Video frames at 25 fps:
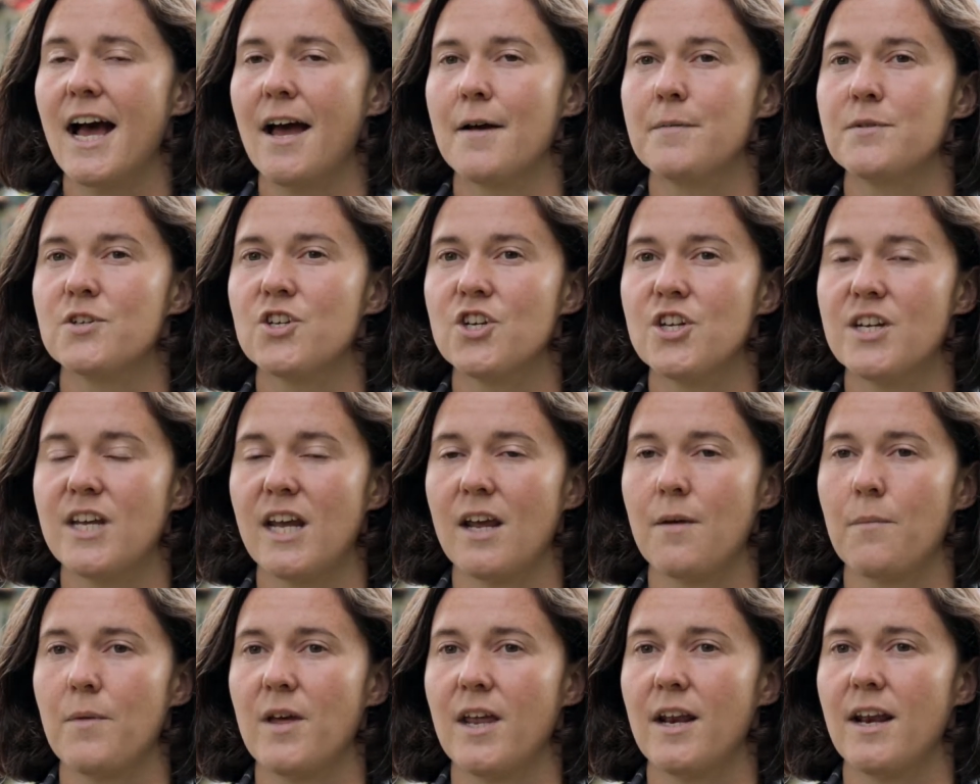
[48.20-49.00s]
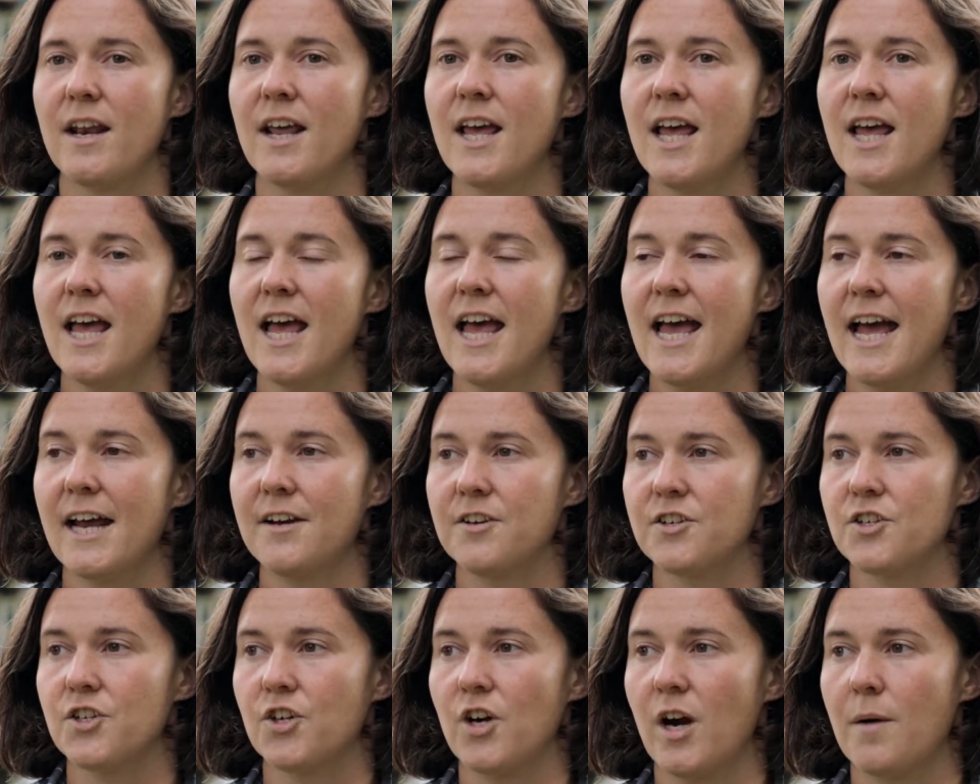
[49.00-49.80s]
She came in and
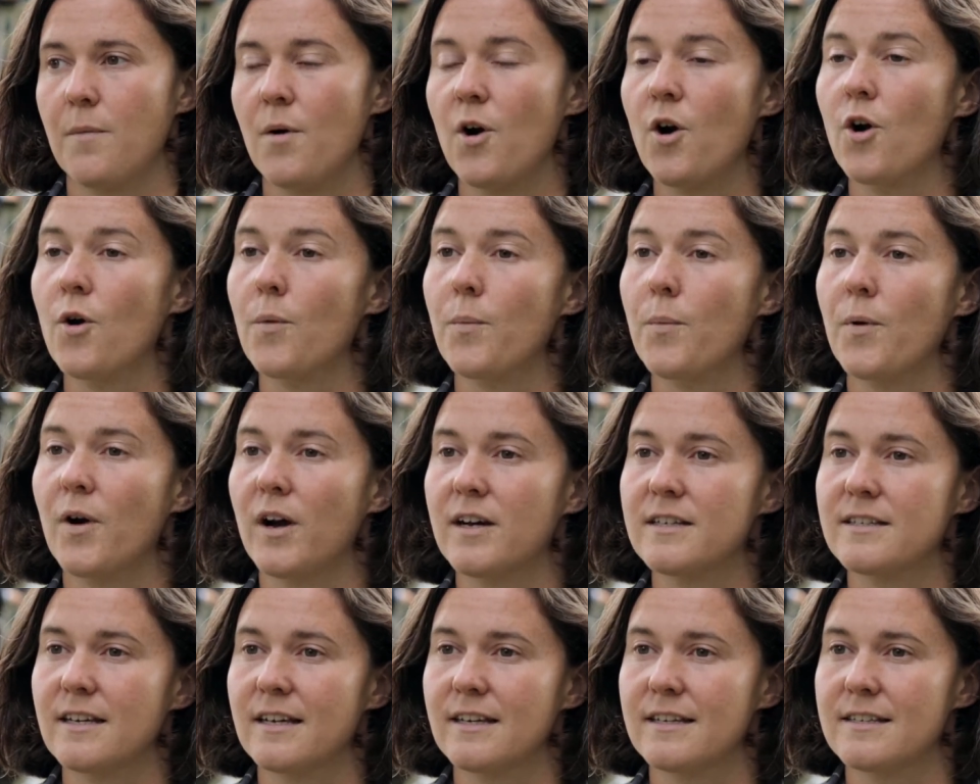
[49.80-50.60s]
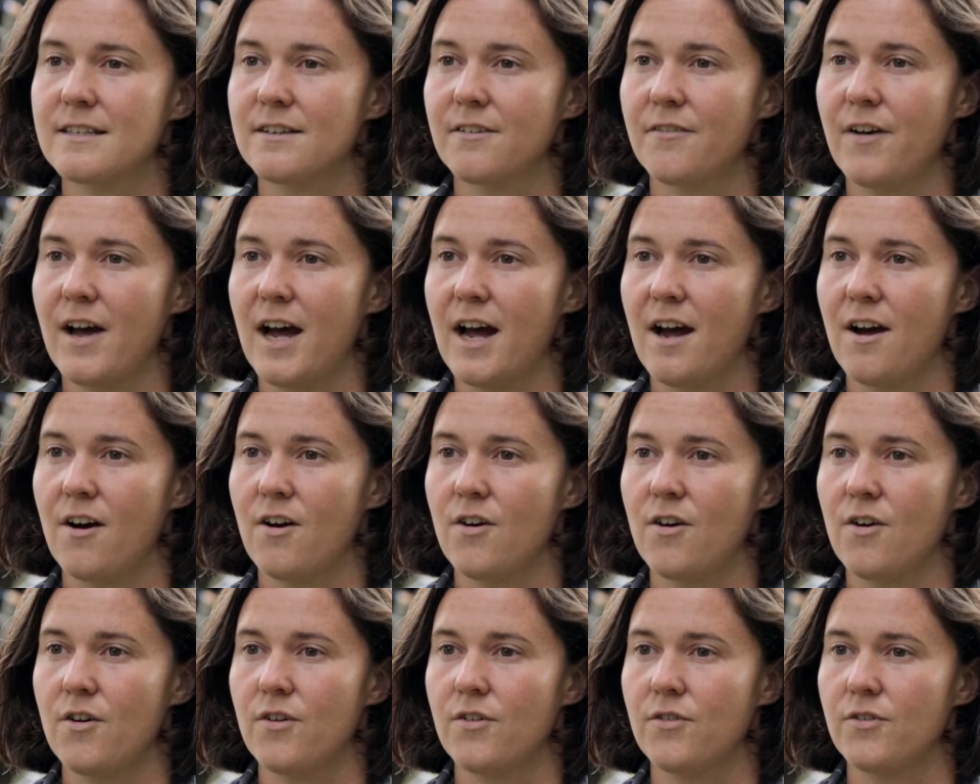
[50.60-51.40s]
described her process of
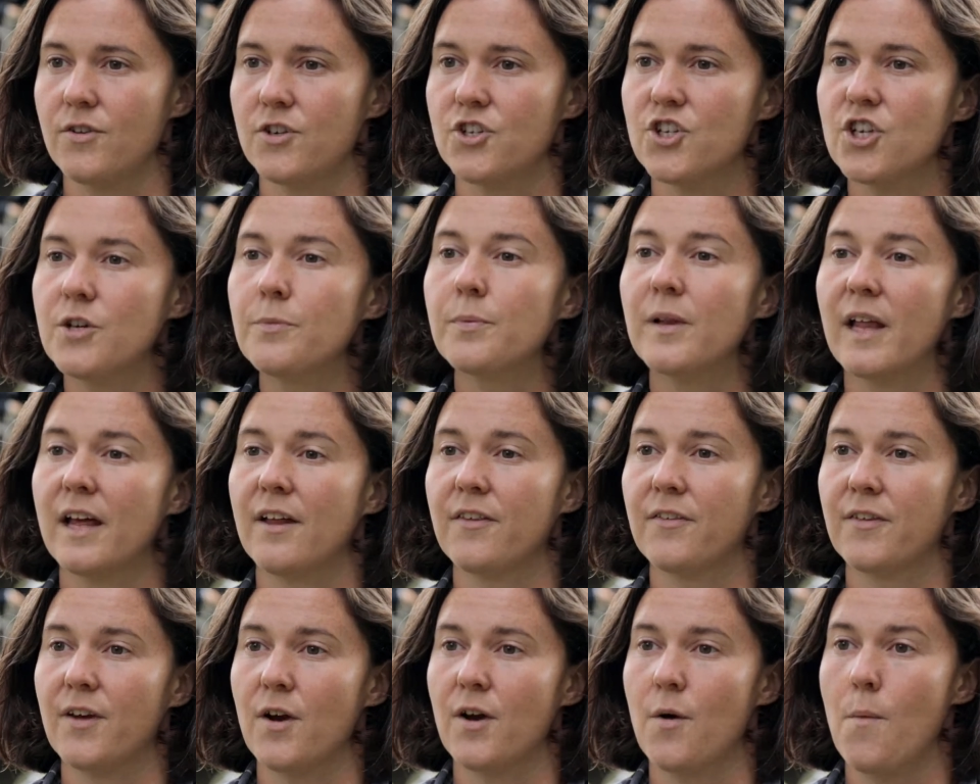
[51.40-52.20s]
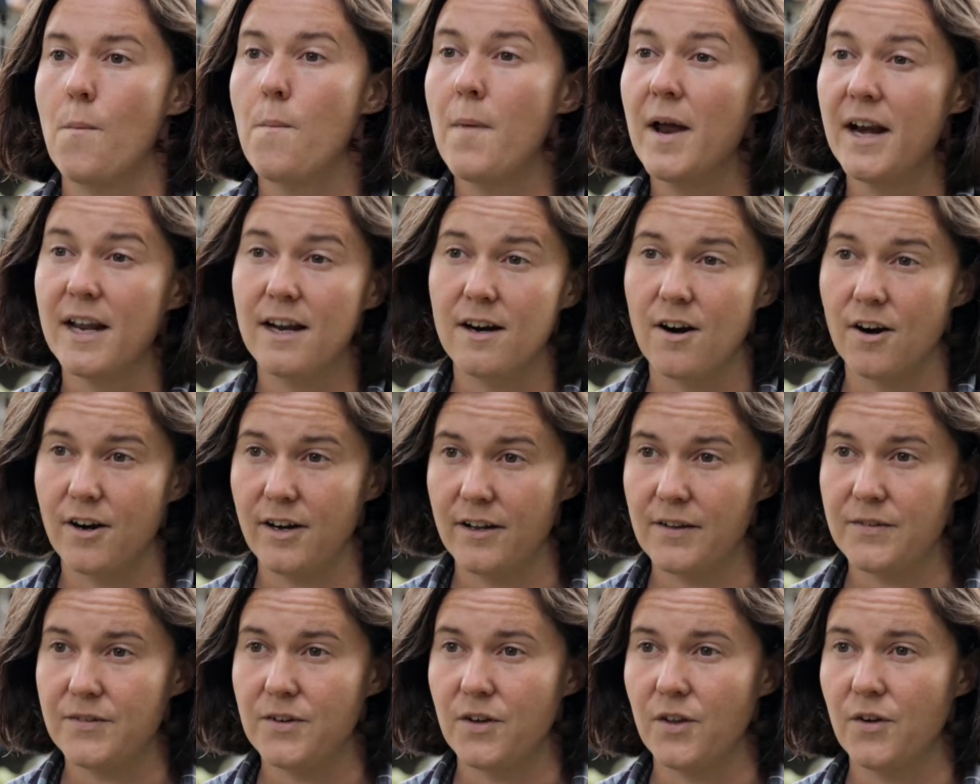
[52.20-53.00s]
how she plans out many
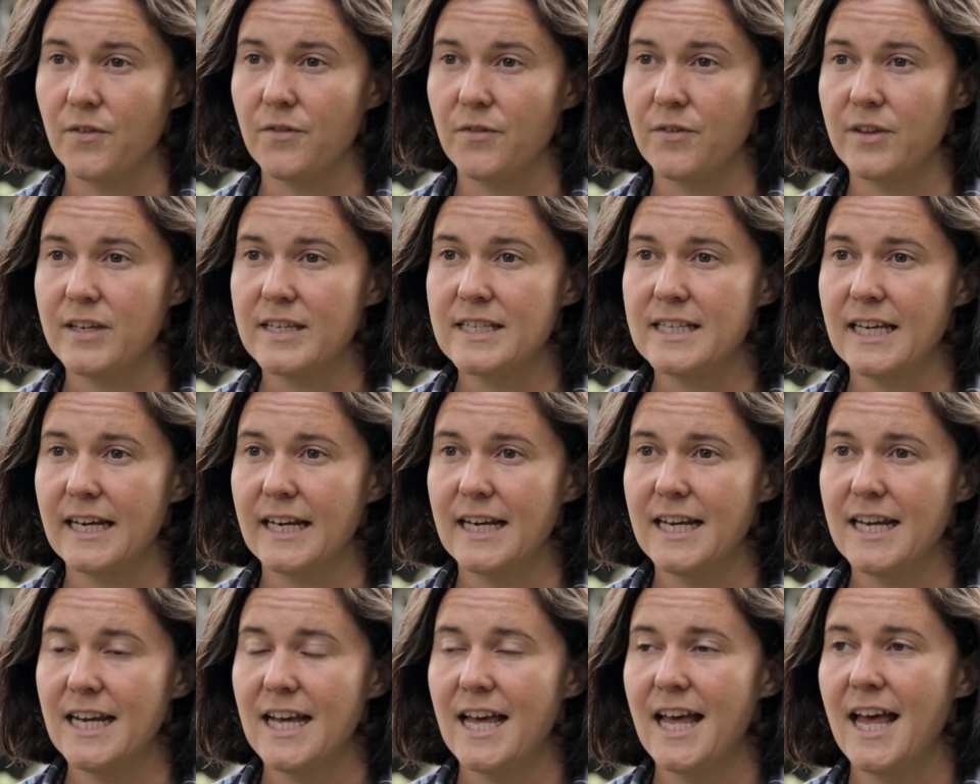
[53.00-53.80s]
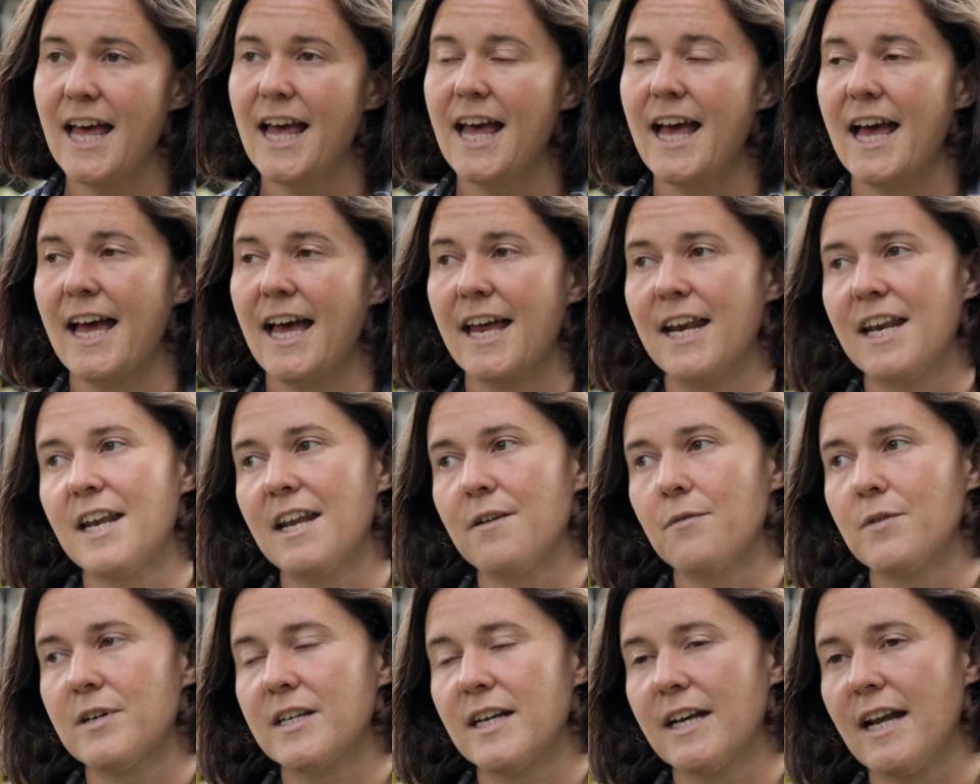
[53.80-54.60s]
gardens all over the city. And
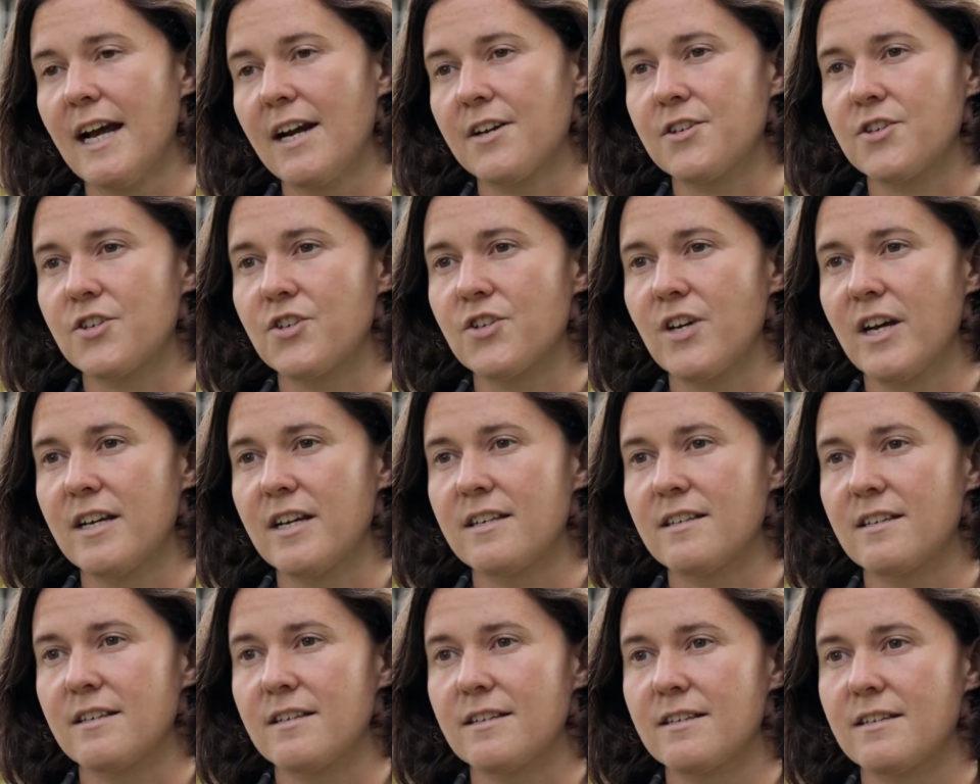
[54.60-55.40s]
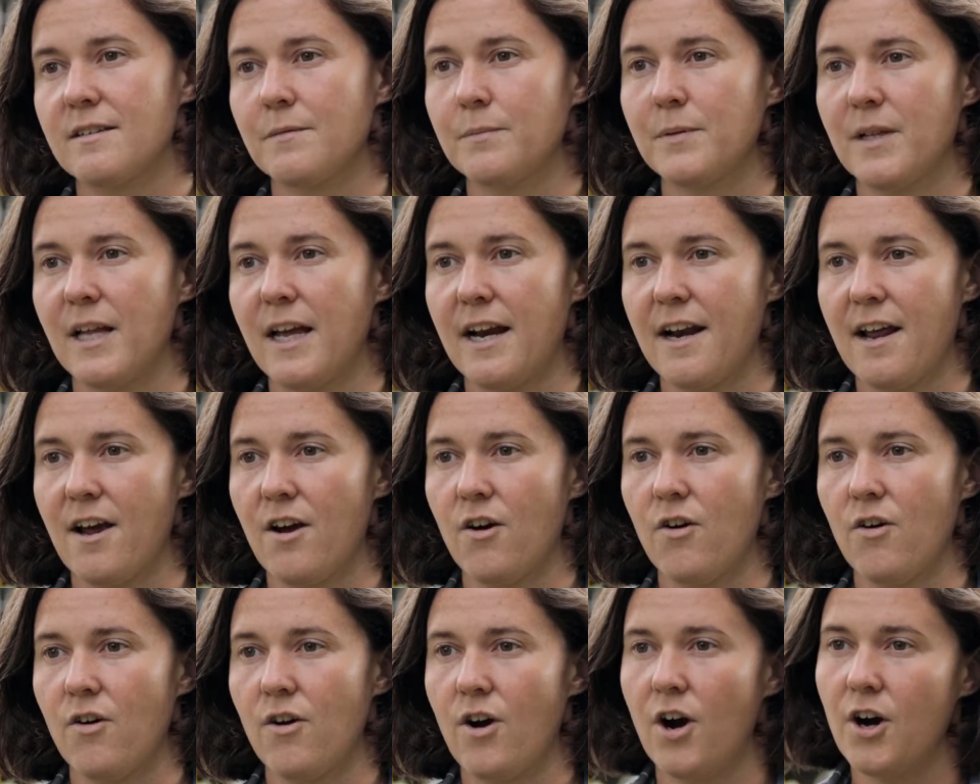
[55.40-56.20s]
we did exercises to plan
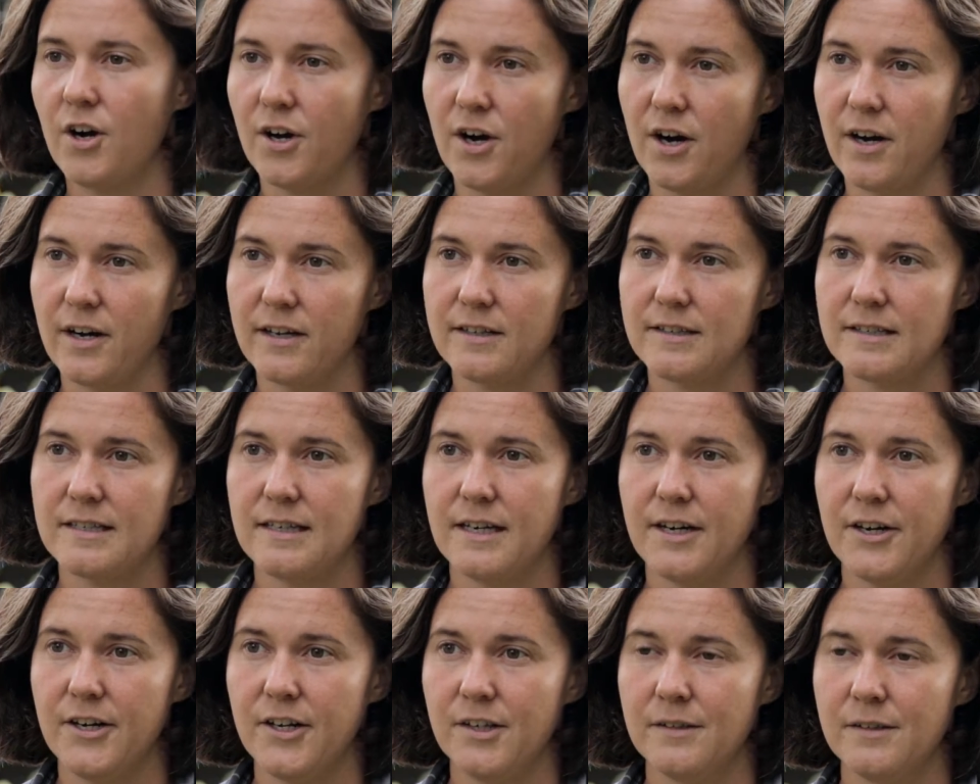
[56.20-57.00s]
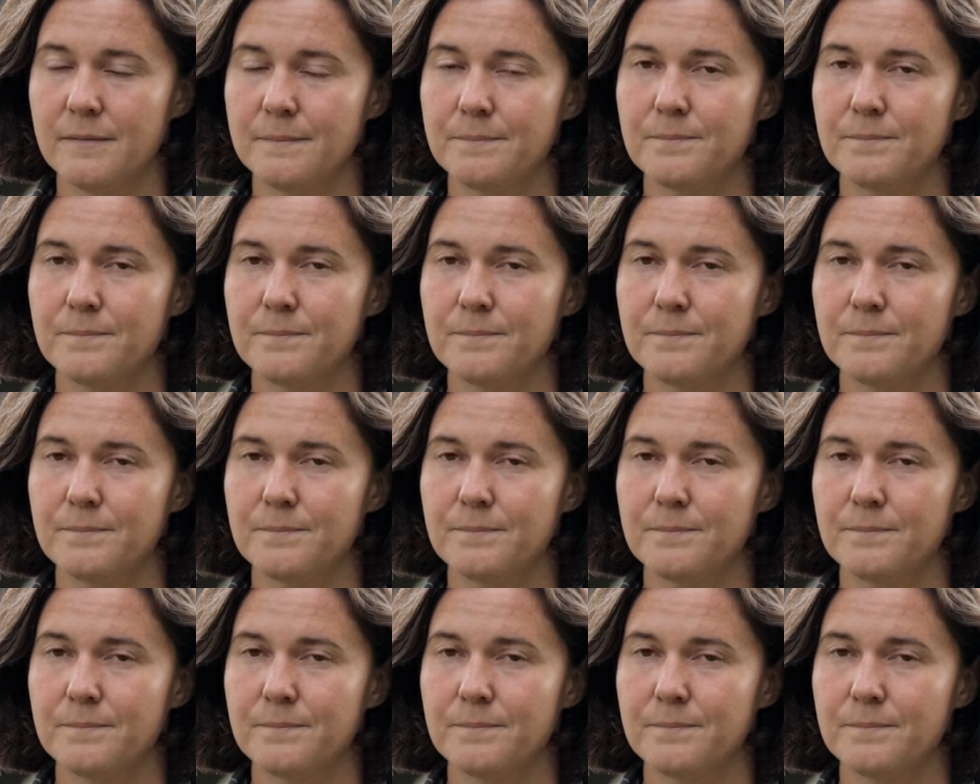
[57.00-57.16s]
out our gardens here.